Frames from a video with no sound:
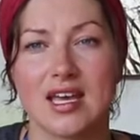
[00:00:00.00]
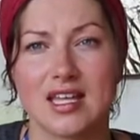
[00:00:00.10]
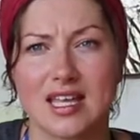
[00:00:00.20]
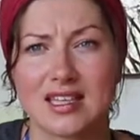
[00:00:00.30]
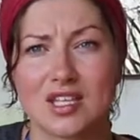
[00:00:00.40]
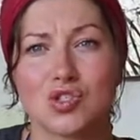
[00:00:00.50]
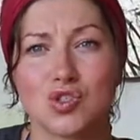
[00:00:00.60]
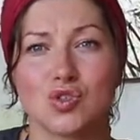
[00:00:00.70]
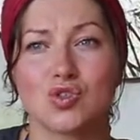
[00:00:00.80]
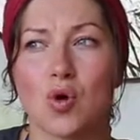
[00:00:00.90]
There's
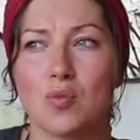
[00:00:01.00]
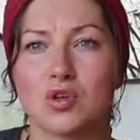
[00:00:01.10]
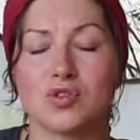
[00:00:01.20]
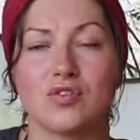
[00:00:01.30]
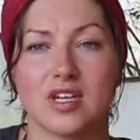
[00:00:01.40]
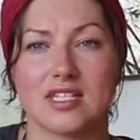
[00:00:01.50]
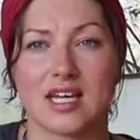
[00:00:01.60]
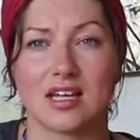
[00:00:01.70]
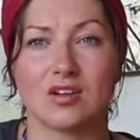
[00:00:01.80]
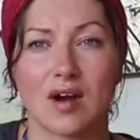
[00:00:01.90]
so much
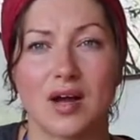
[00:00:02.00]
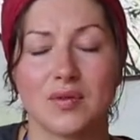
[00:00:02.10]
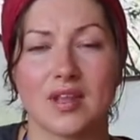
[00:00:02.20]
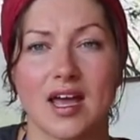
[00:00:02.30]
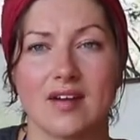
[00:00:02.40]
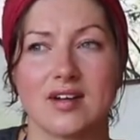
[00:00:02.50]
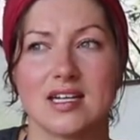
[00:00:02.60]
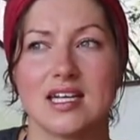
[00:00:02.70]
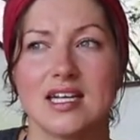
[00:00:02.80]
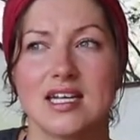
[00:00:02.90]
fertile ground there,
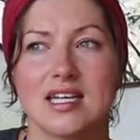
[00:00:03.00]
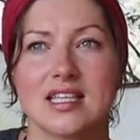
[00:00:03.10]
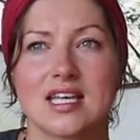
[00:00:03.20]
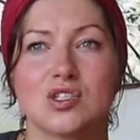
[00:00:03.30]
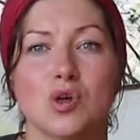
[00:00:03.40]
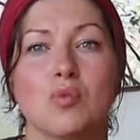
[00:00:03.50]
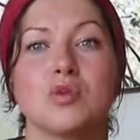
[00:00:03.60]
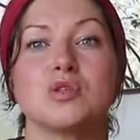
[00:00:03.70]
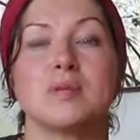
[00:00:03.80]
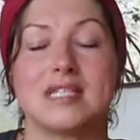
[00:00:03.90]
and there's so
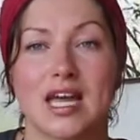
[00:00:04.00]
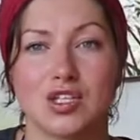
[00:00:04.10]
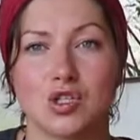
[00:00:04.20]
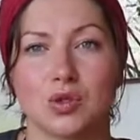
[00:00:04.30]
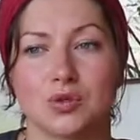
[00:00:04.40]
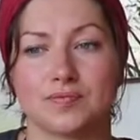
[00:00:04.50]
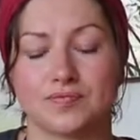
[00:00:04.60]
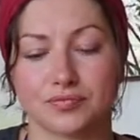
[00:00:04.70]
much potential.